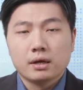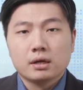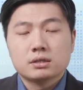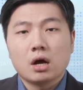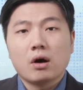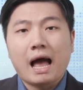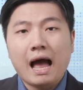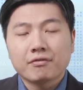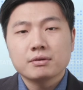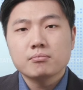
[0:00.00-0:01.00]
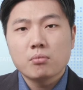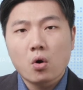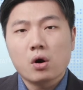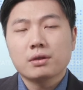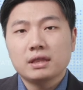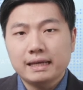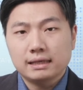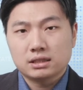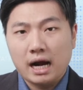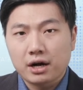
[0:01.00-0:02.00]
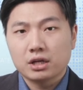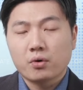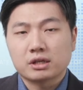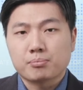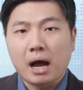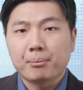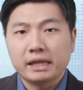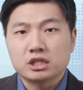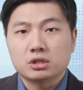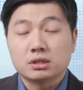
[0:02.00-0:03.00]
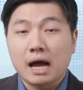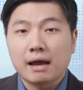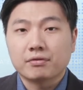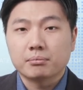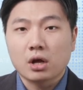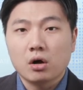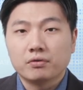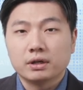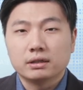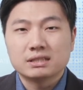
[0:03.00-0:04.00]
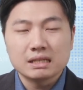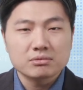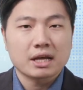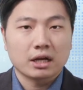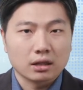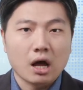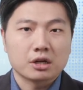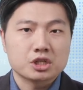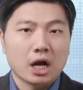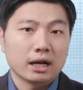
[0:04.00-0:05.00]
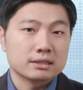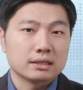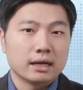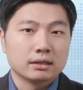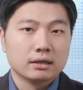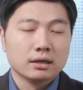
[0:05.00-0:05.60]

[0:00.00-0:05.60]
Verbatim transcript: Still, having more than the entire US population die from COVID seems like a long shot, isn't it?